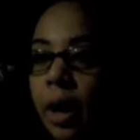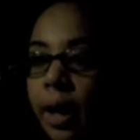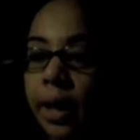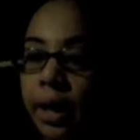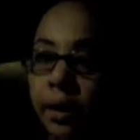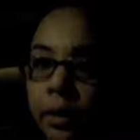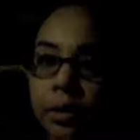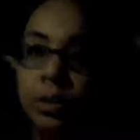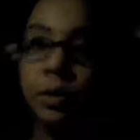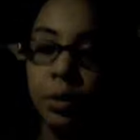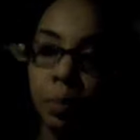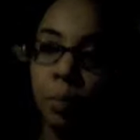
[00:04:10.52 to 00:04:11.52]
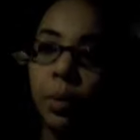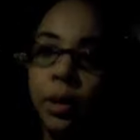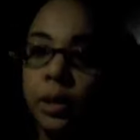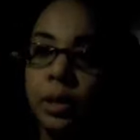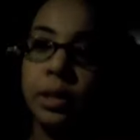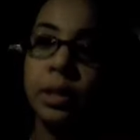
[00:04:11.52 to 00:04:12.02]
and
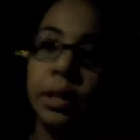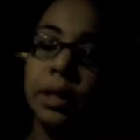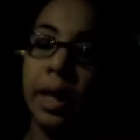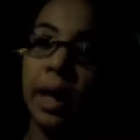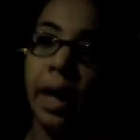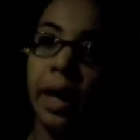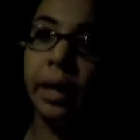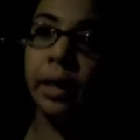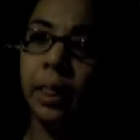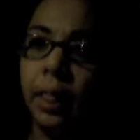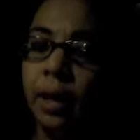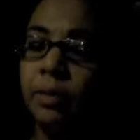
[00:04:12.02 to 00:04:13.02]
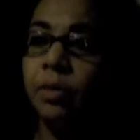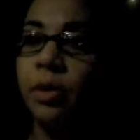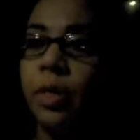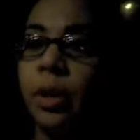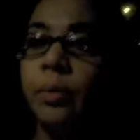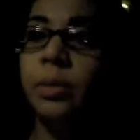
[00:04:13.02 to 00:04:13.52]
was at a
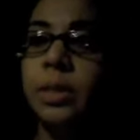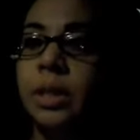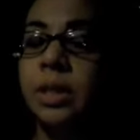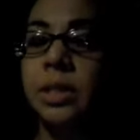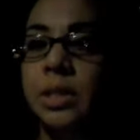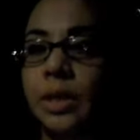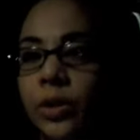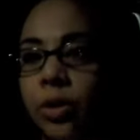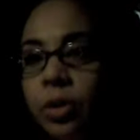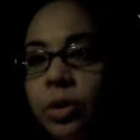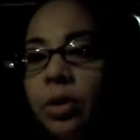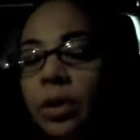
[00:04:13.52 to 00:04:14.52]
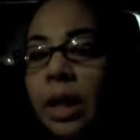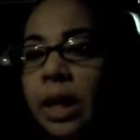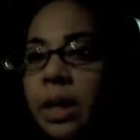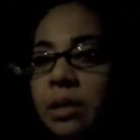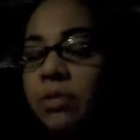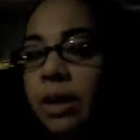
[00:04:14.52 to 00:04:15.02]
level that was considered like
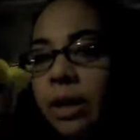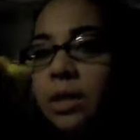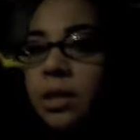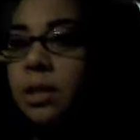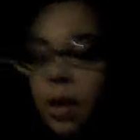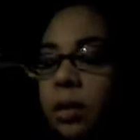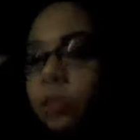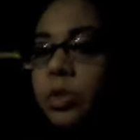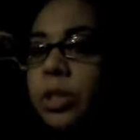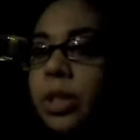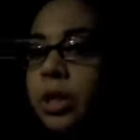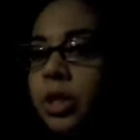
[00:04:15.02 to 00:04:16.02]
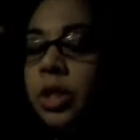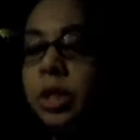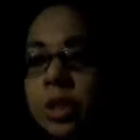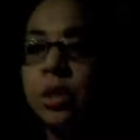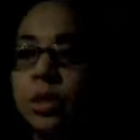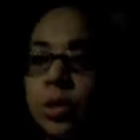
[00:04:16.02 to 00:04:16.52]
advanced
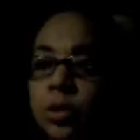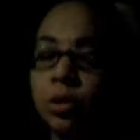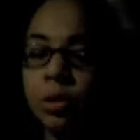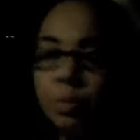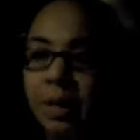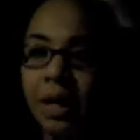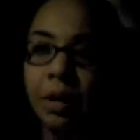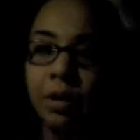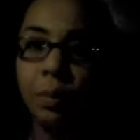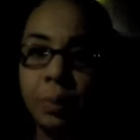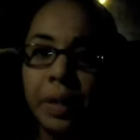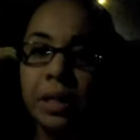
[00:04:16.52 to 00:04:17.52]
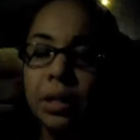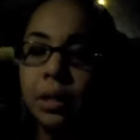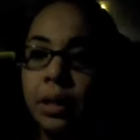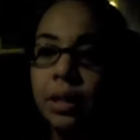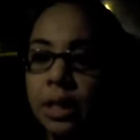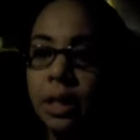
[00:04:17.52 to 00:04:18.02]
conversation or something. I don't know.
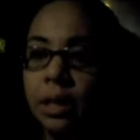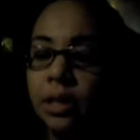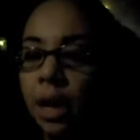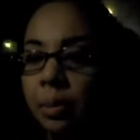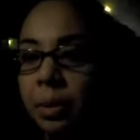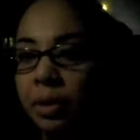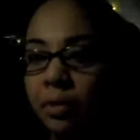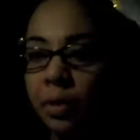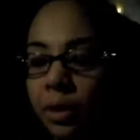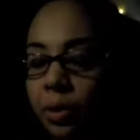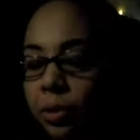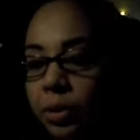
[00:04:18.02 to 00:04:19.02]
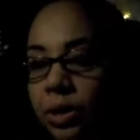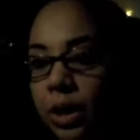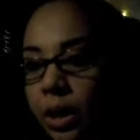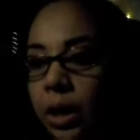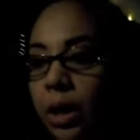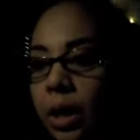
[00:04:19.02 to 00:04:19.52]
Basically, it's like the top level that you could take.